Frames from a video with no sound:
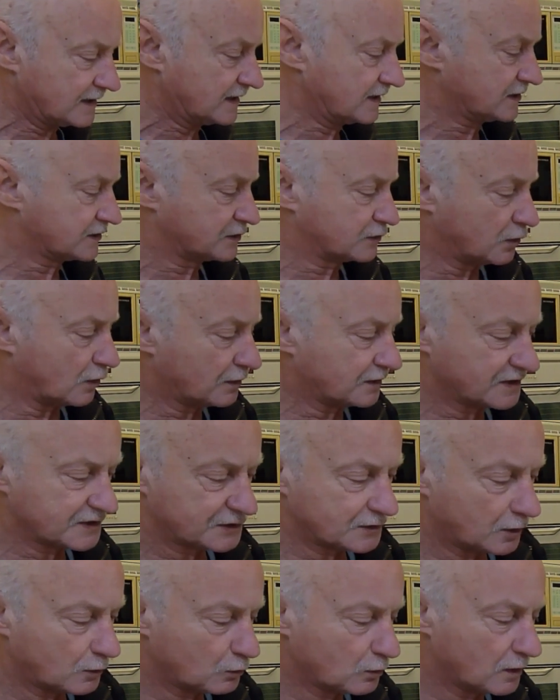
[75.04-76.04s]
it's gone, it's
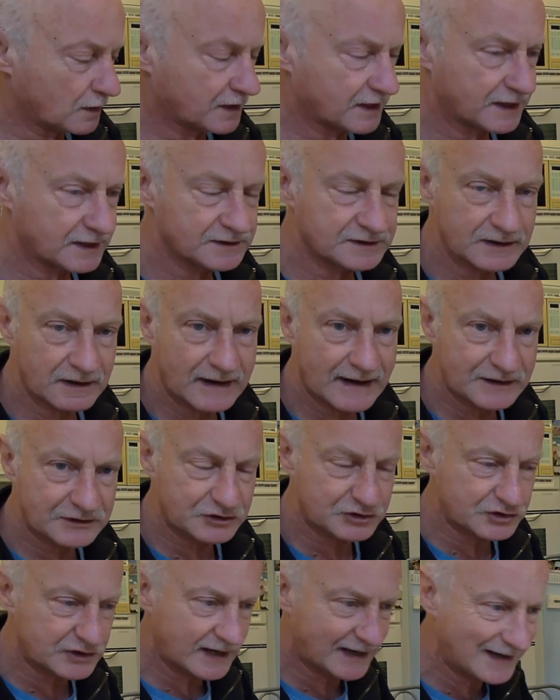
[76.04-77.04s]
not working. So how do you
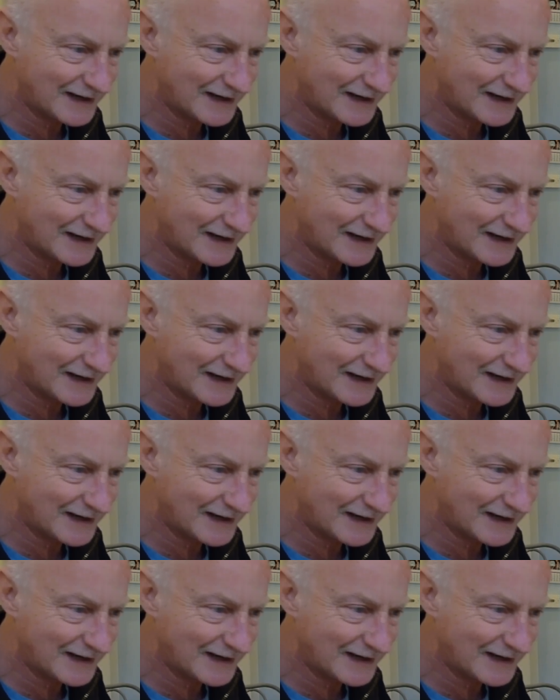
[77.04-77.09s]
check it